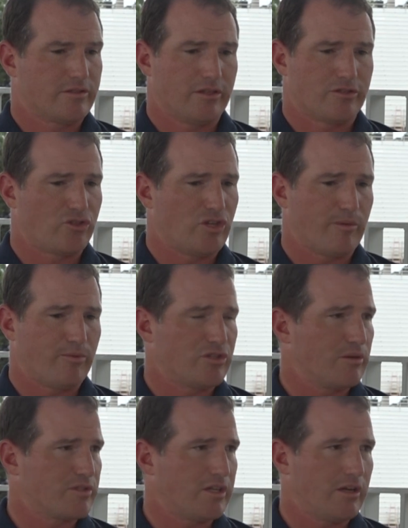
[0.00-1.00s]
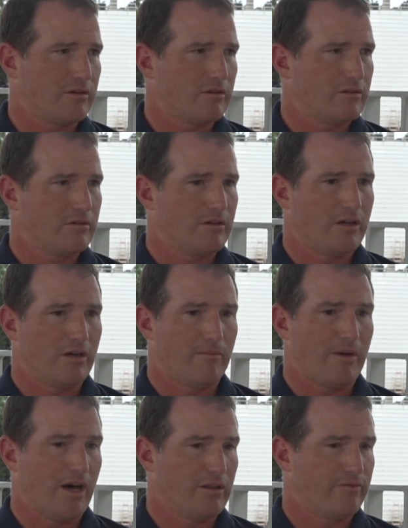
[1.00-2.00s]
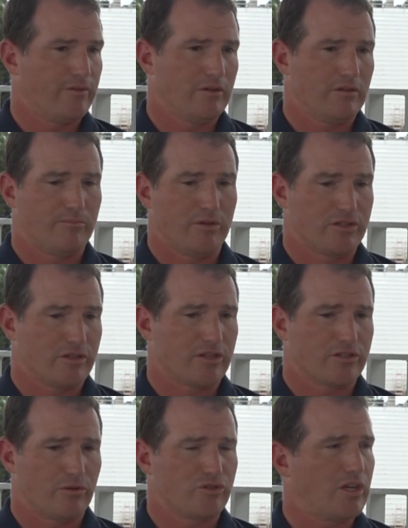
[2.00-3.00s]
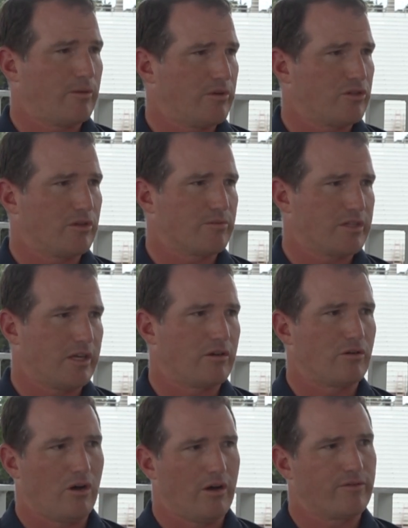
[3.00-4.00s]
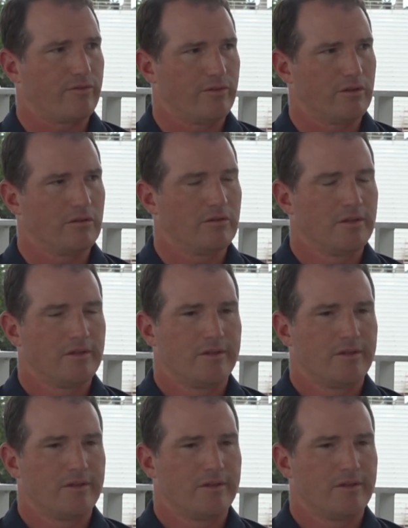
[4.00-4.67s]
it's a championship standard on the field, but it's also a championship standard off the field.